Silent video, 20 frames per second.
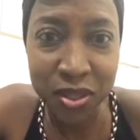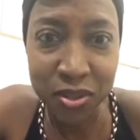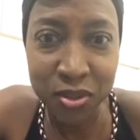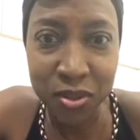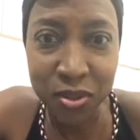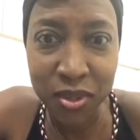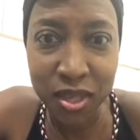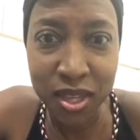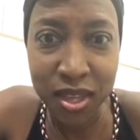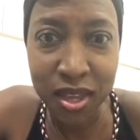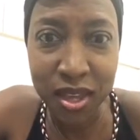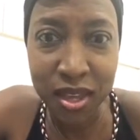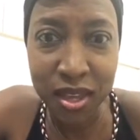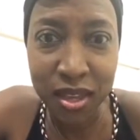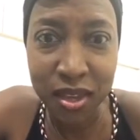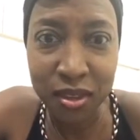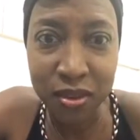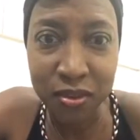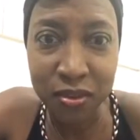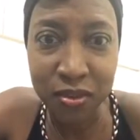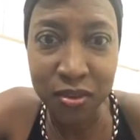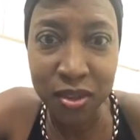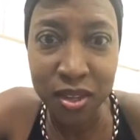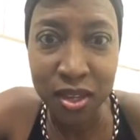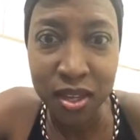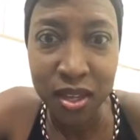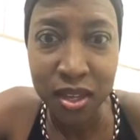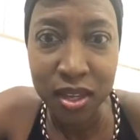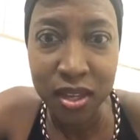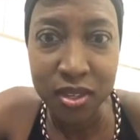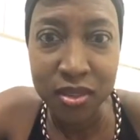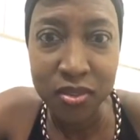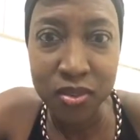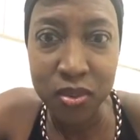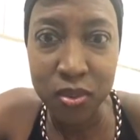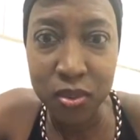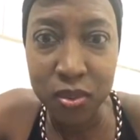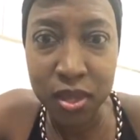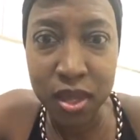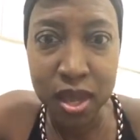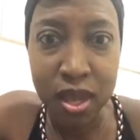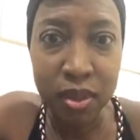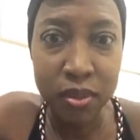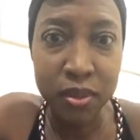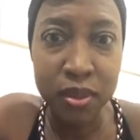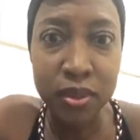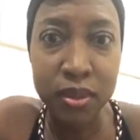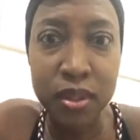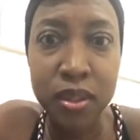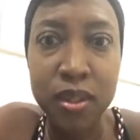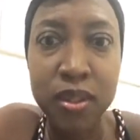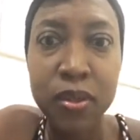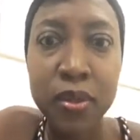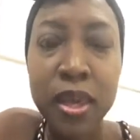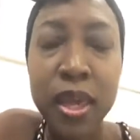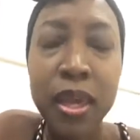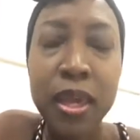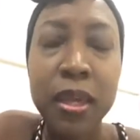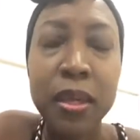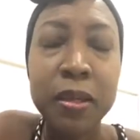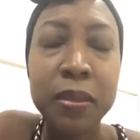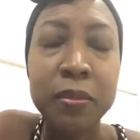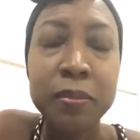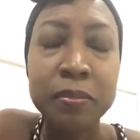do we have? So Carol, okay.